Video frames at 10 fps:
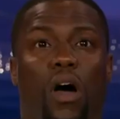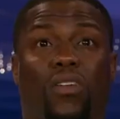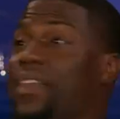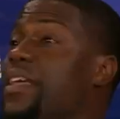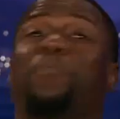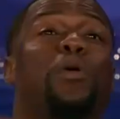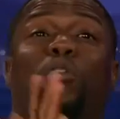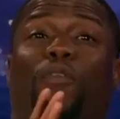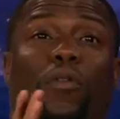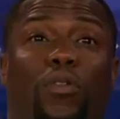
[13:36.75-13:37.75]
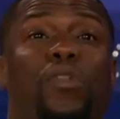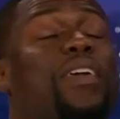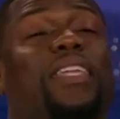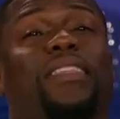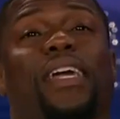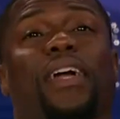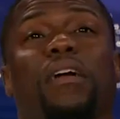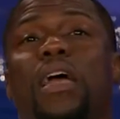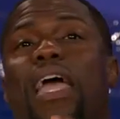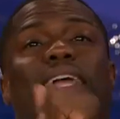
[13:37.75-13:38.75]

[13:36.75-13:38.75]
Okay, they're beautiful. You get there,